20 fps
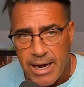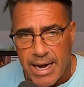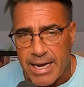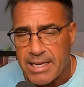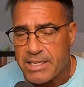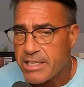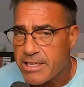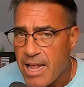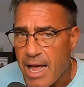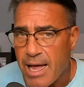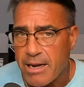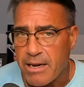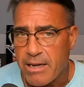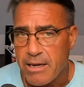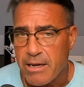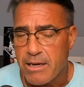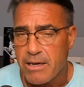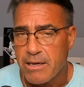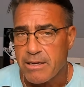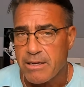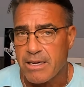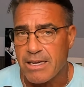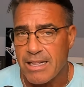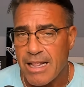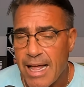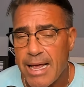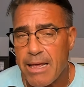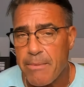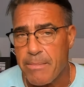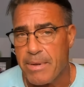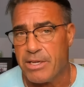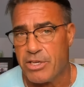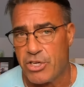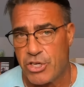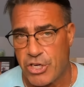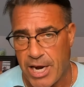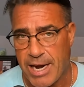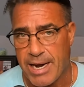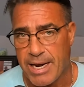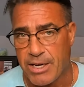It's not climate
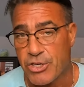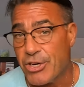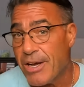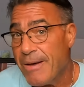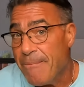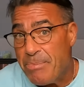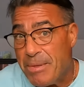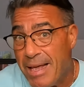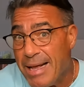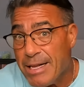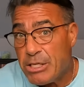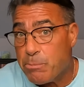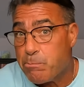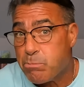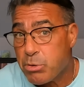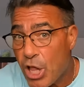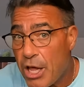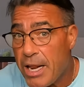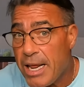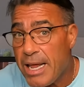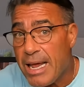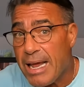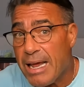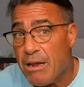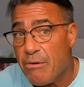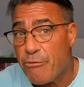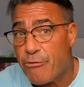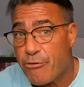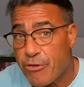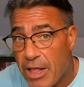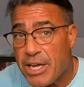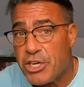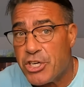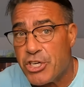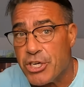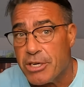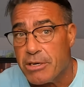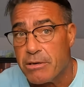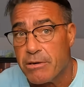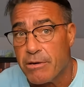change. It's bloody
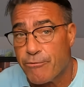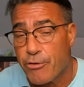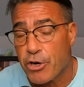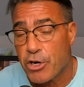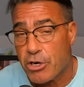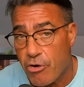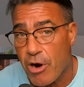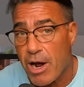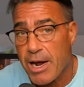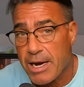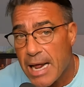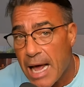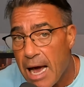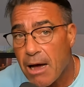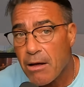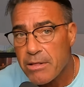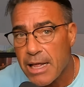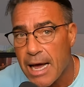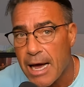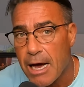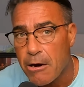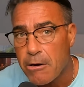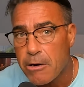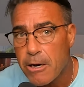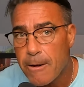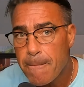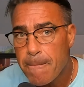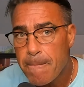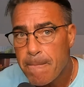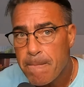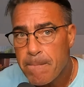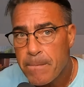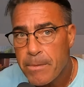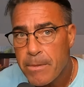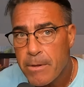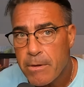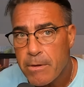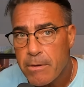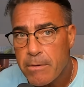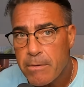inflation, for crying out loud.
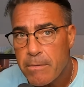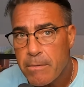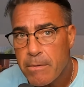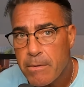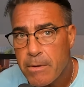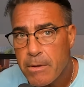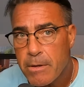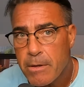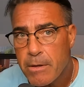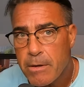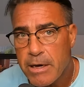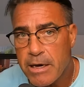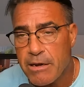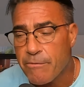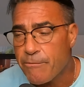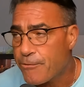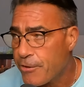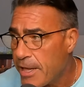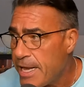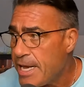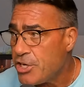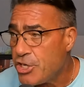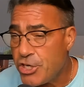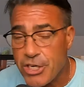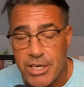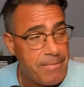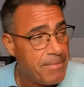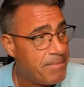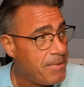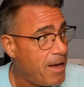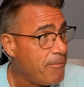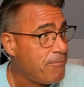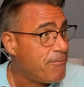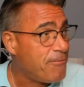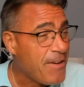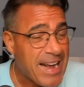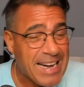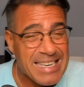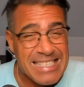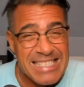Inflation
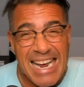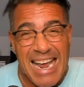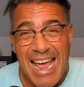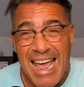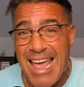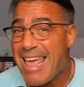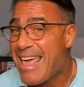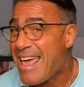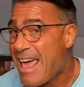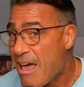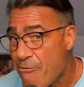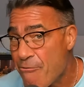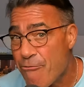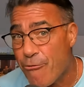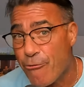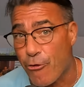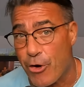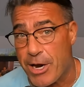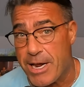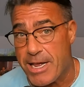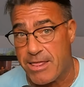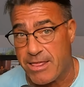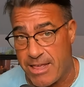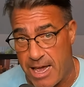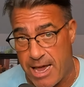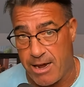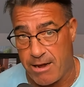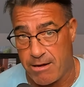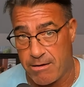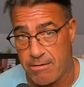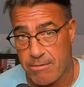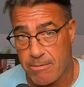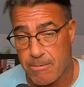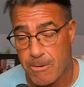affects everything.